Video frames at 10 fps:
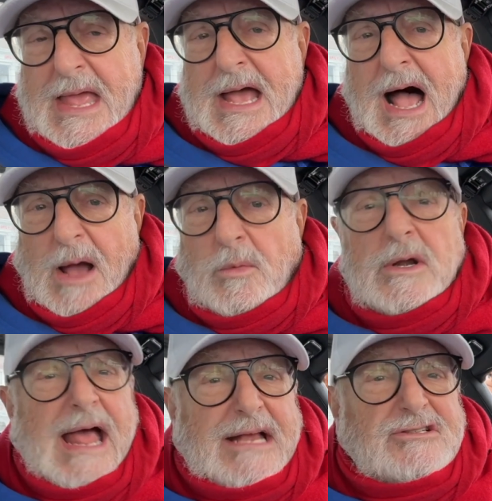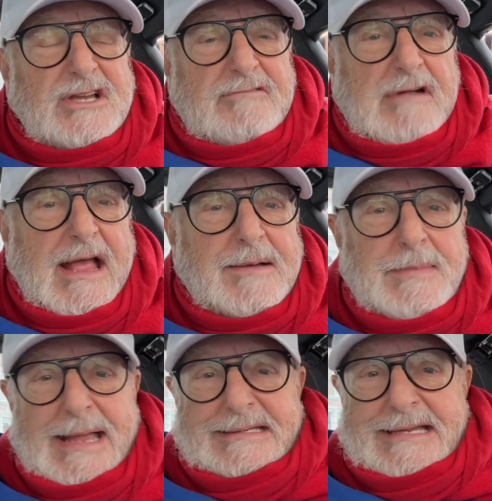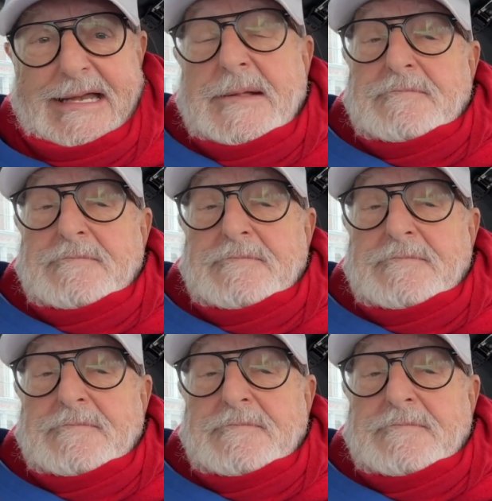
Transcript: I would actually recommend it.